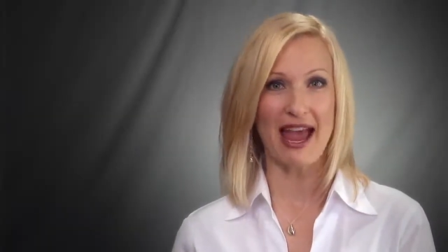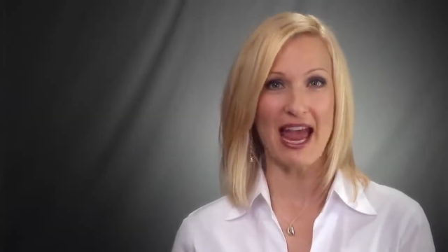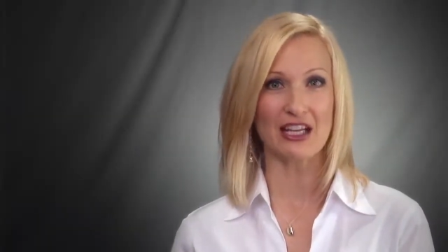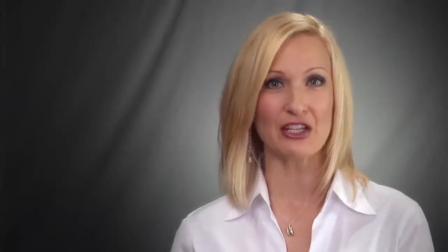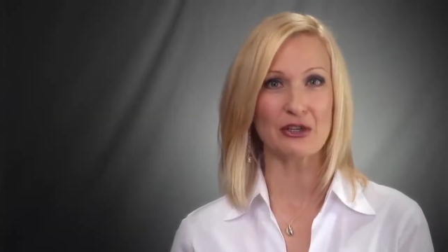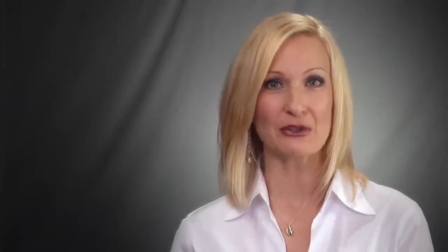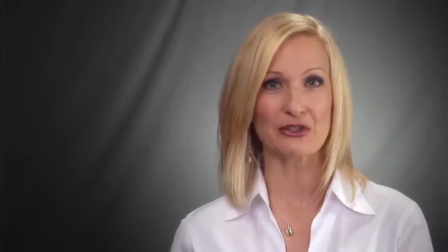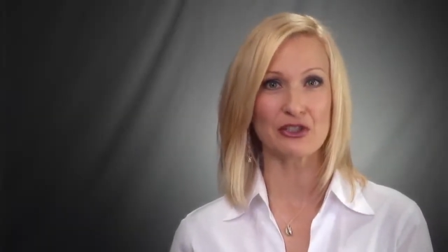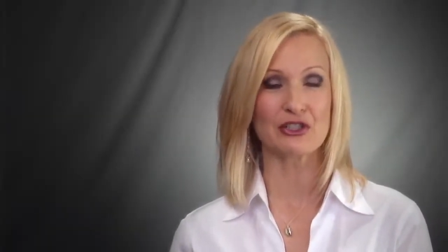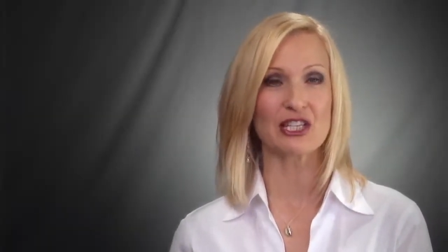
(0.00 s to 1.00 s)
how to use
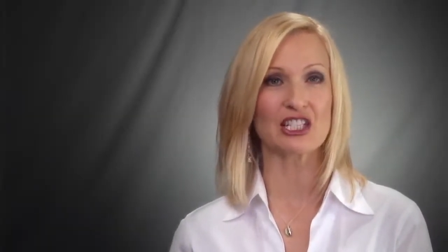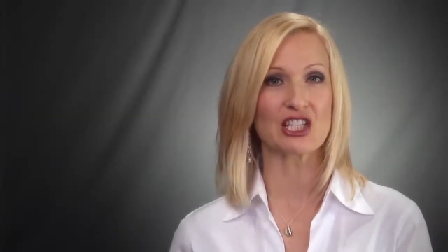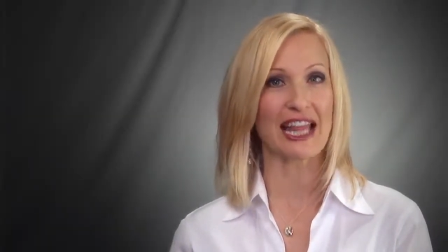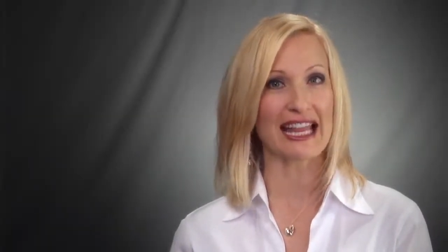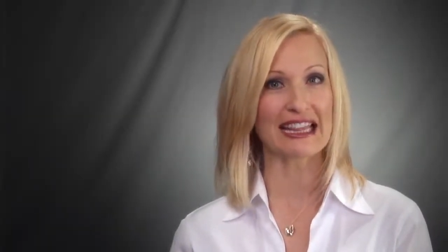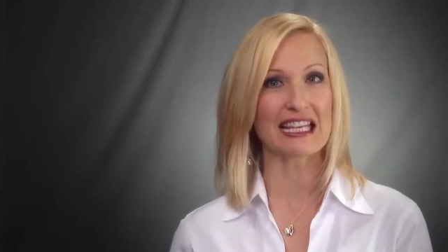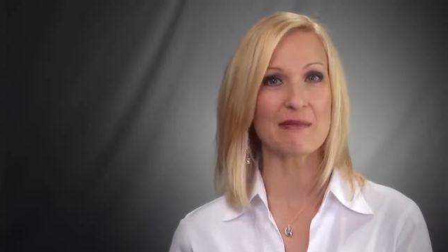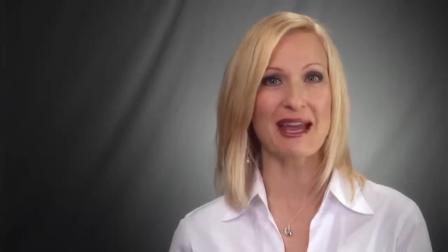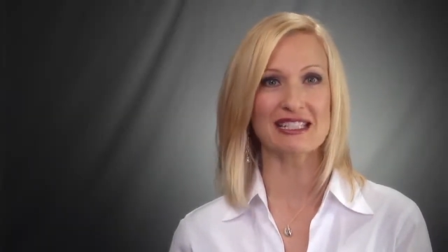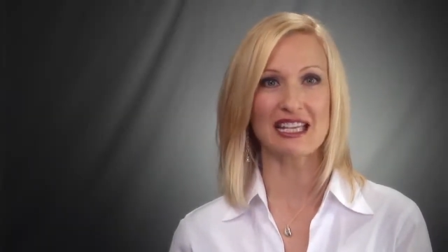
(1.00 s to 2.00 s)
TrueTouch Lengthening
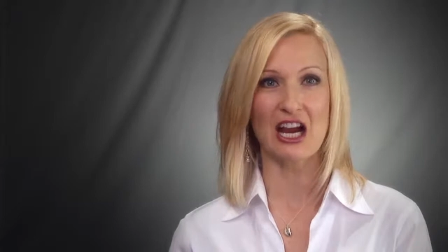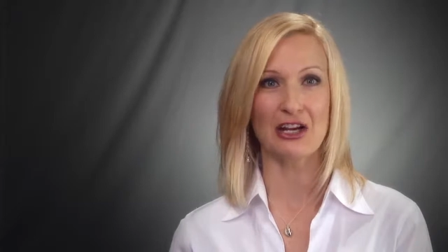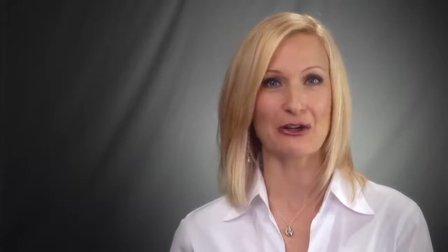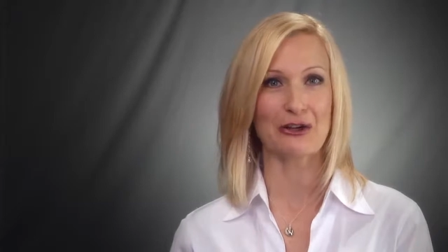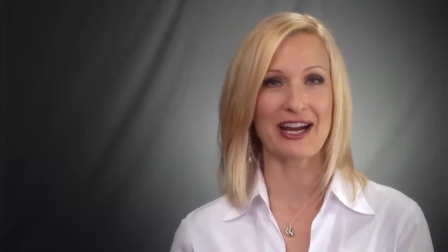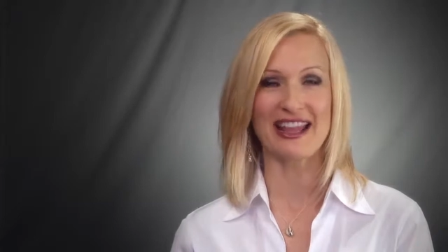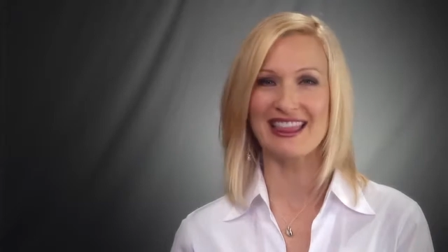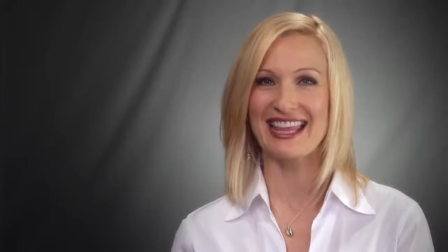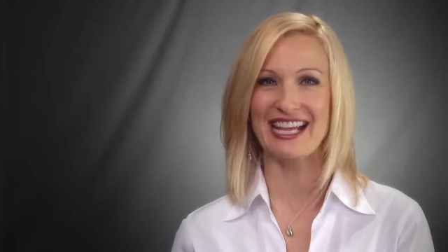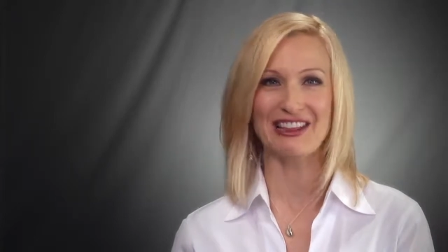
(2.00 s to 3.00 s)
Mascara to create
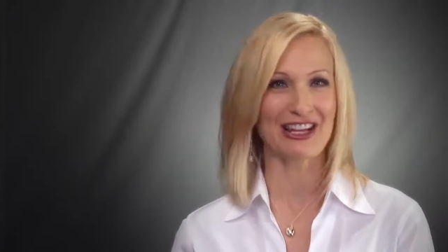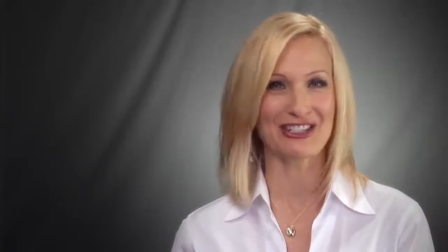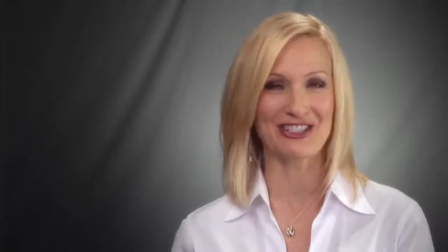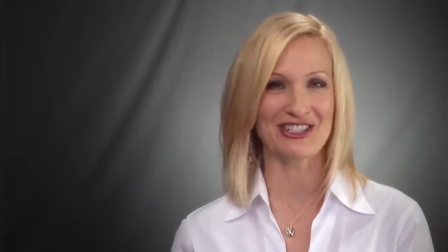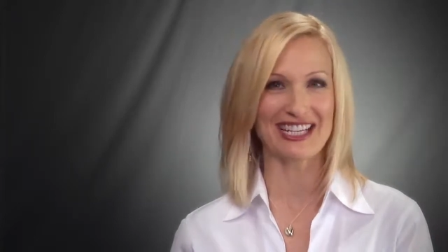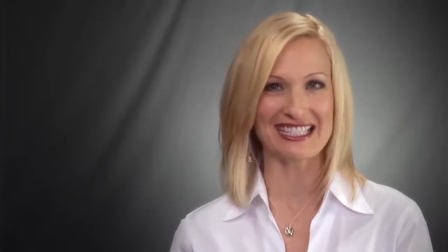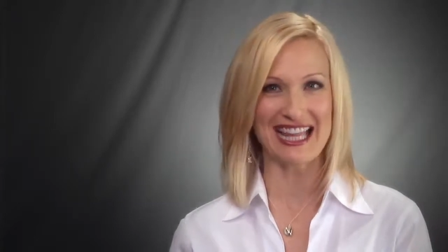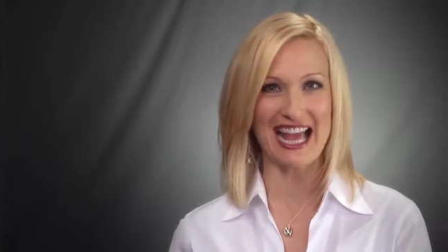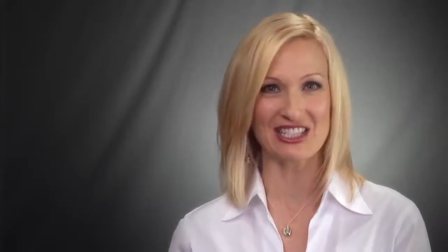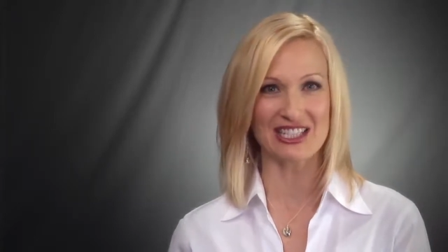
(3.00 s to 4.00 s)
thick, luxurious
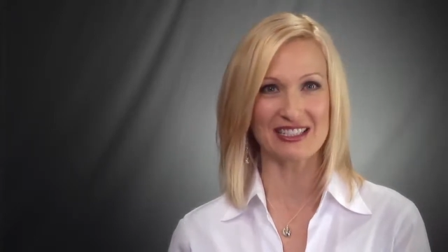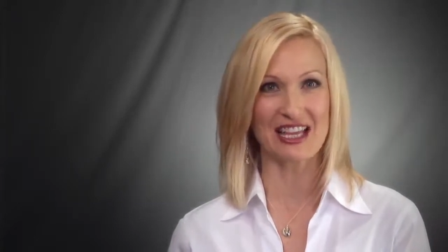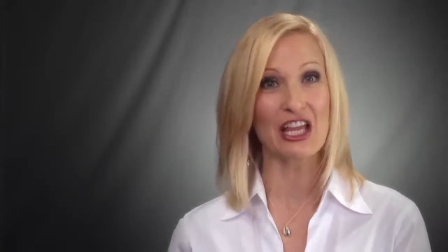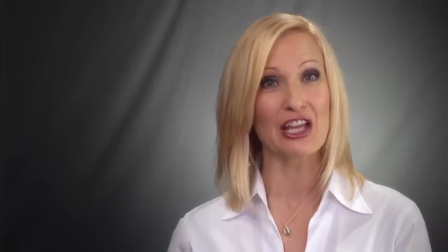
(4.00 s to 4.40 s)
lashes.